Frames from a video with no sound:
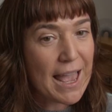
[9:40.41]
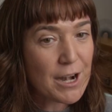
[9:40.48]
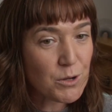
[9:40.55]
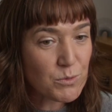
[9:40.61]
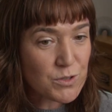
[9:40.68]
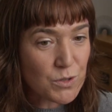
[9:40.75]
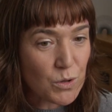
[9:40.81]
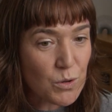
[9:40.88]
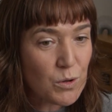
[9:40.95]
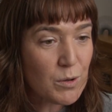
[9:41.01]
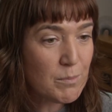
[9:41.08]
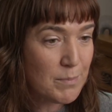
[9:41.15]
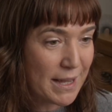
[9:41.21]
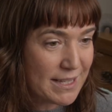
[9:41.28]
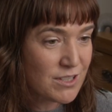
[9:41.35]
And it was all
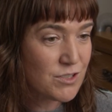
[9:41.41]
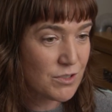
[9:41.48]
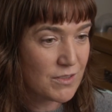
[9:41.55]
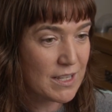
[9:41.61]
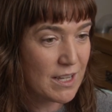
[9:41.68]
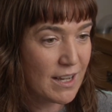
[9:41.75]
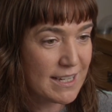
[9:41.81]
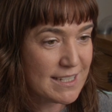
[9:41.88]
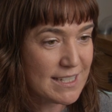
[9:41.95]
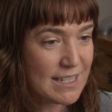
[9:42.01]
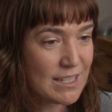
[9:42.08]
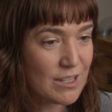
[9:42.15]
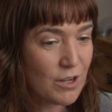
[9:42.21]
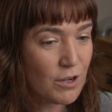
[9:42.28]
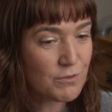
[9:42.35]
based on the
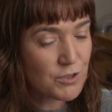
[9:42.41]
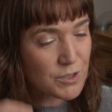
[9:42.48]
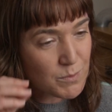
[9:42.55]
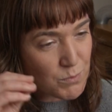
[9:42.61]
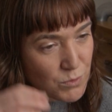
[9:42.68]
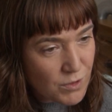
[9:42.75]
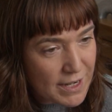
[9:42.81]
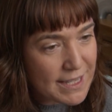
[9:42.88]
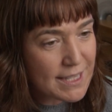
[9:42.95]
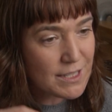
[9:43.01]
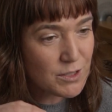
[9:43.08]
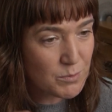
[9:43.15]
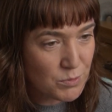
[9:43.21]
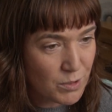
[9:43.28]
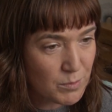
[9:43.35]
idea of just
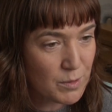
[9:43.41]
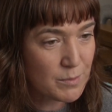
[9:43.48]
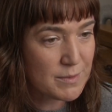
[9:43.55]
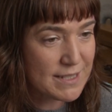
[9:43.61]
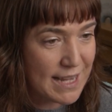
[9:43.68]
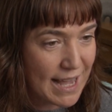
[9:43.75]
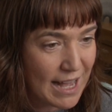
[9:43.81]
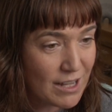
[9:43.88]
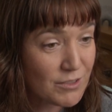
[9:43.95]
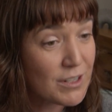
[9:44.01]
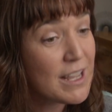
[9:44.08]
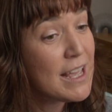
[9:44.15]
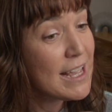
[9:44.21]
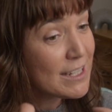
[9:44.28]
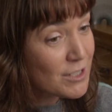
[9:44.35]
breaking the problem down,
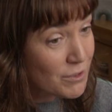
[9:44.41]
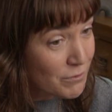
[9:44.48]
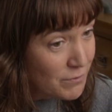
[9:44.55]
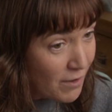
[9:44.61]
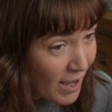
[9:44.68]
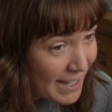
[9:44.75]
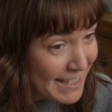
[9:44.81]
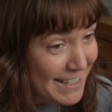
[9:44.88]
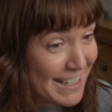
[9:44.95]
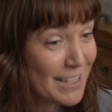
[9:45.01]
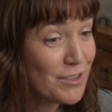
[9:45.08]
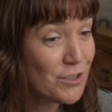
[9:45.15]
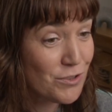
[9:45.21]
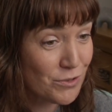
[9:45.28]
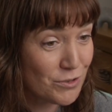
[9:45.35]
defining
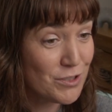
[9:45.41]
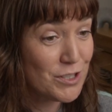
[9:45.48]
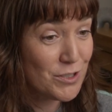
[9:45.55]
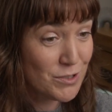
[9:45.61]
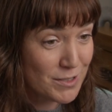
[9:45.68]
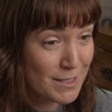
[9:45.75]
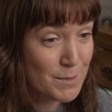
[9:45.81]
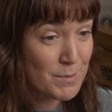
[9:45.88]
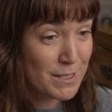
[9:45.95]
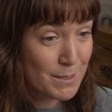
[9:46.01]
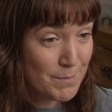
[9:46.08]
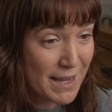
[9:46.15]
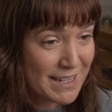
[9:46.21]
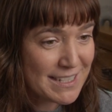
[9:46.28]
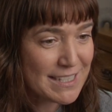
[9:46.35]
it through the user's
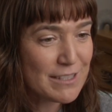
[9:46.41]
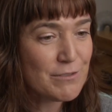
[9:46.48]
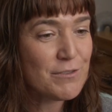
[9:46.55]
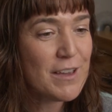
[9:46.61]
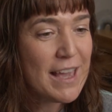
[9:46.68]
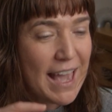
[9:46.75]
perspective,